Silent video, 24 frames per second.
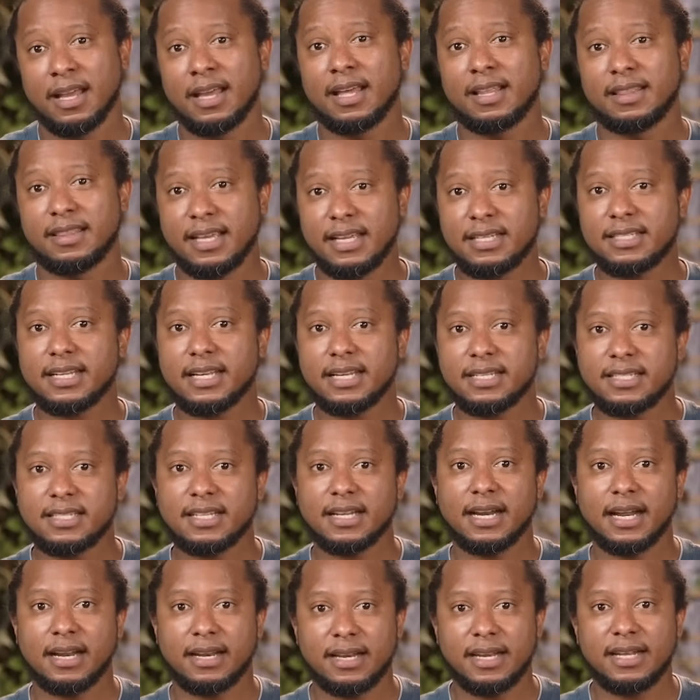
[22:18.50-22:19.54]
This
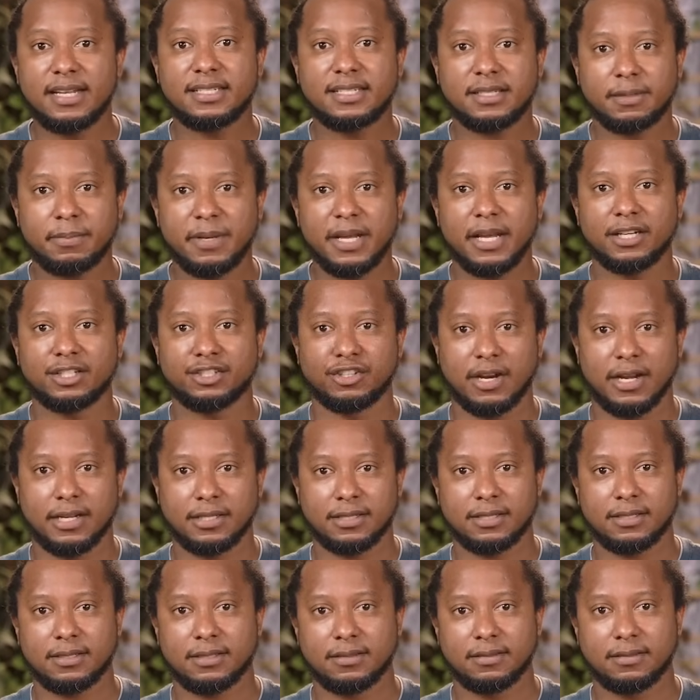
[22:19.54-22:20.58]
incident needs to be
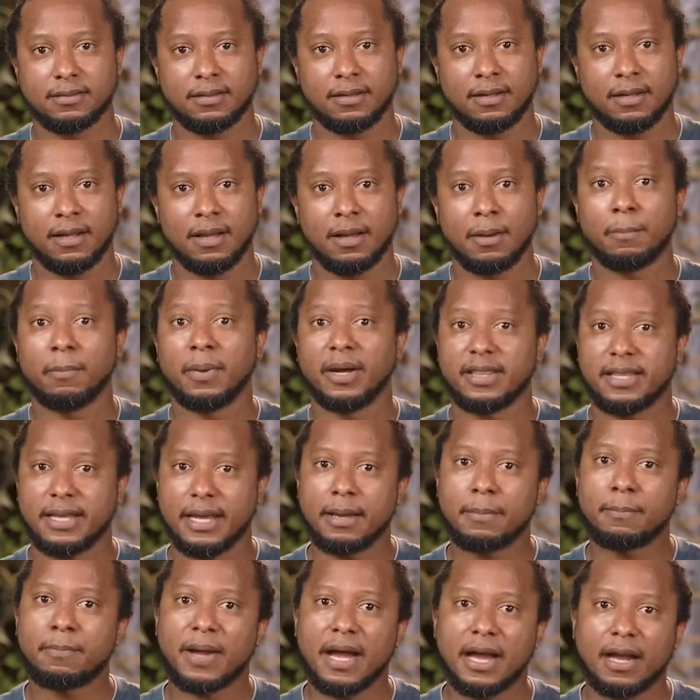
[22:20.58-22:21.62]
addressed, but the
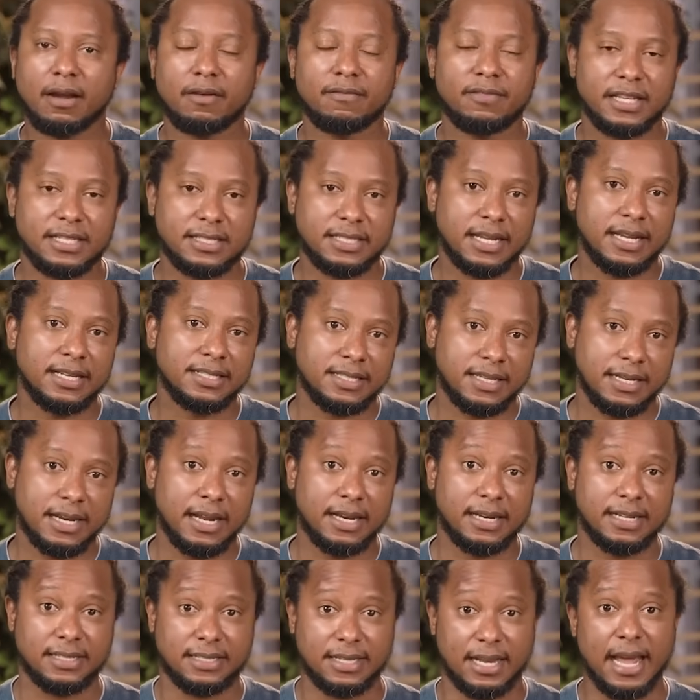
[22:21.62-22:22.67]
impact of this incident
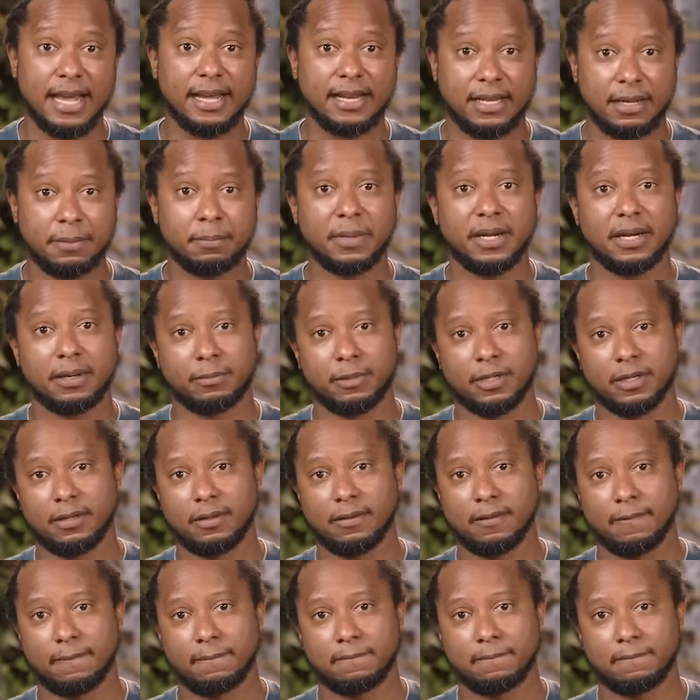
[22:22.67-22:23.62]
is likely minimal.